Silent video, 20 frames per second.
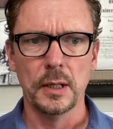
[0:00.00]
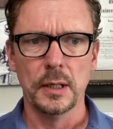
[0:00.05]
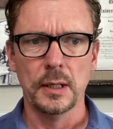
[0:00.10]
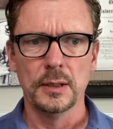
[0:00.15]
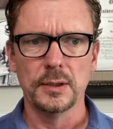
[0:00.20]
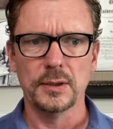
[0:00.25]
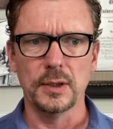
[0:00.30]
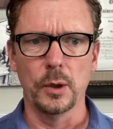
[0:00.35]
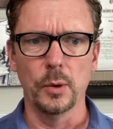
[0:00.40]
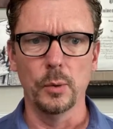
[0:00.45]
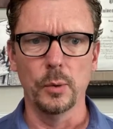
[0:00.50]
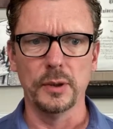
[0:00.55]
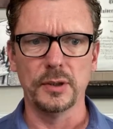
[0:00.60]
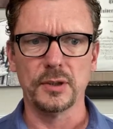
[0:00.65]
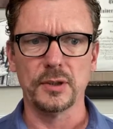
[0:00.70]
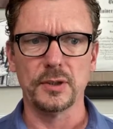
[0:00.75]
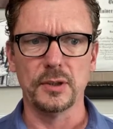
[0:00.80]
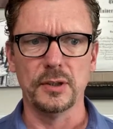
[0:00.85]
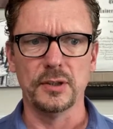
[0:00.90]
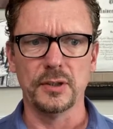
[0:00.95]
So
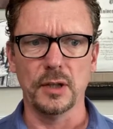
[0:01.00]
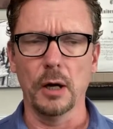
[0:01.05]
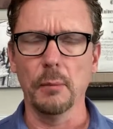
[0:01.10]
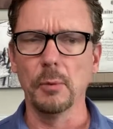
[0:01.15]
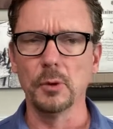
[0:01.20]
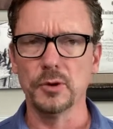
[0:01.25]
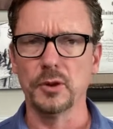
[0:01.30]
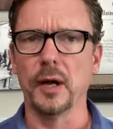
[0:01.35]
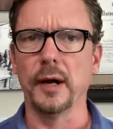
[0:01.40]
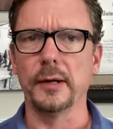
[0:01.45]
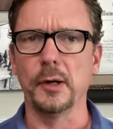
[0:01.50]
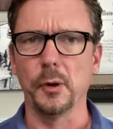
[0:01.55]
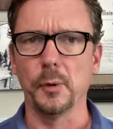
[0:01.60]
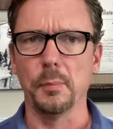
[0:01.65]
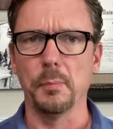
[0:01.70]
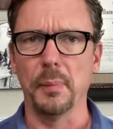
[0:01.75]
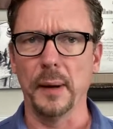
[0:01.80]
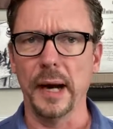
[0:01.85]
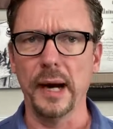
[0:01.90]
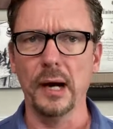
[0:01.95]
it's almost like your
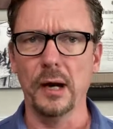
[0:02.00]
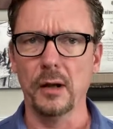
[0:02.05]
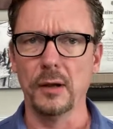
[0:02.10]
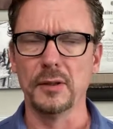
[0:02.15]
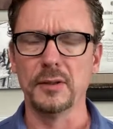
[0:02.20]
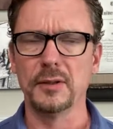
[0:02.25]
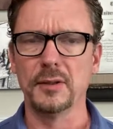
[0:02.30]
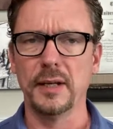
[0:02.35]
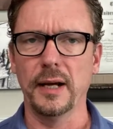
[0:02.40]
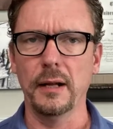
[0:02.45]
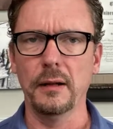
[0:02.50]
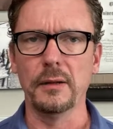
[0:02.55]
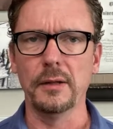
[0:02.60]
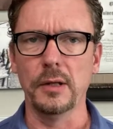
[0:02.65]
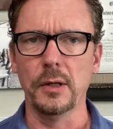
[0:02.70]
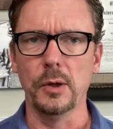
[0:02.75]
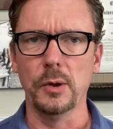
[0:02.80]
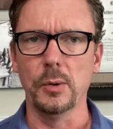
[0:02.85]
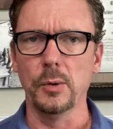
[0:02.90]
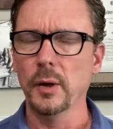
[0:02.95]
bowel is telling
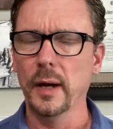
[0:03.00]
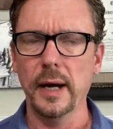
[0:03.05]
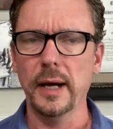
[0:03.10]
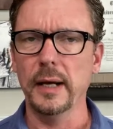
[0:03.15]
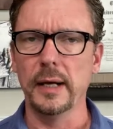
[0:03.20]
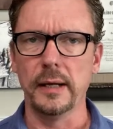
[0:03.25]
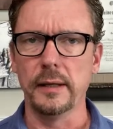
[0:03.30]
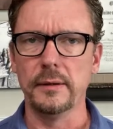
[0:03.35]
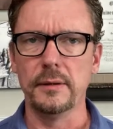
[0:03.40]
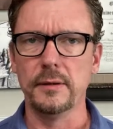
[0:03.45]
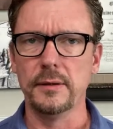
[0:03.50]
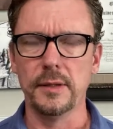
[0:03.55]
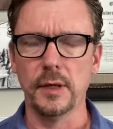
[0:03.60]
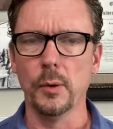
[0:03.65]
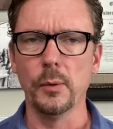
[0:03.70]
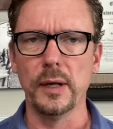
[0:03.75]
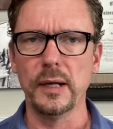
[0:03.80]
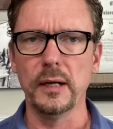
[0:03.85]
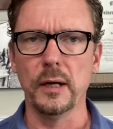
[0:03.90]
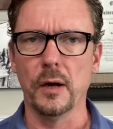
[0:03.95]
you, hey,
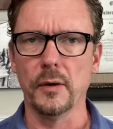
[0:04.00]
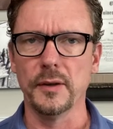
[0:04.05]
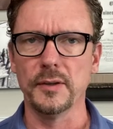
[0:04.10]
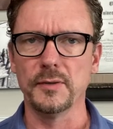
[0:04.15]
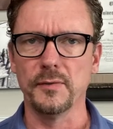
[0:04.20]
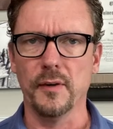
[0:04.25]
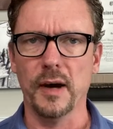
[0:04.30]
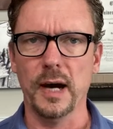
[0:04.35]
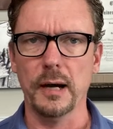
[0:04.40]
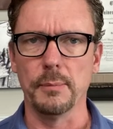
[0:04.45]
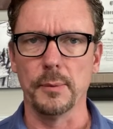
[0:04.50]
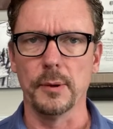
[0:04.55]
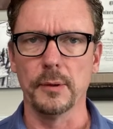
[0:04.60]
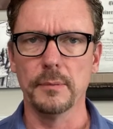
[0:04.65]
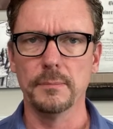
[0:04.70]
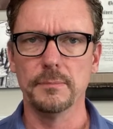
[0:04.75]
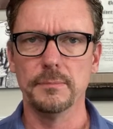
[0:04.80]
don't eat all this fiber.